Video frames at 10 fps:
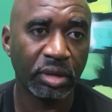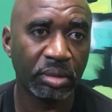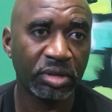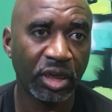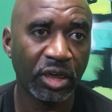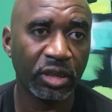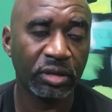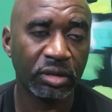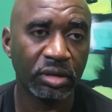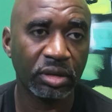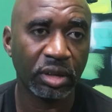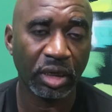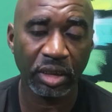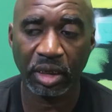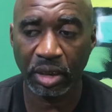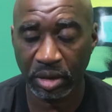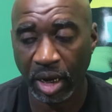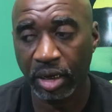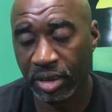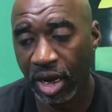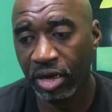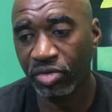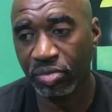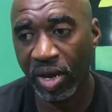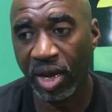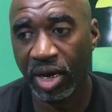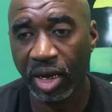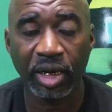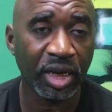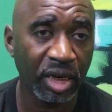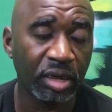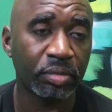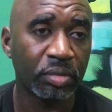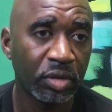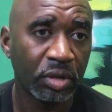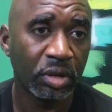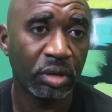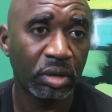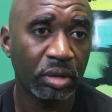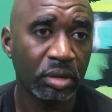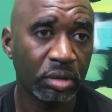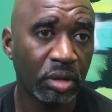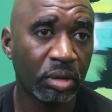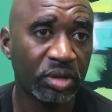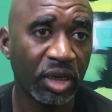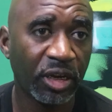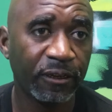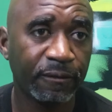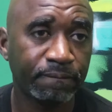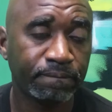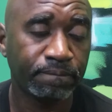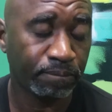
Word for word: You know Thanks. what I'm saying? They, they, they're a dangerous man. They'll kill him. You know what I'm saying?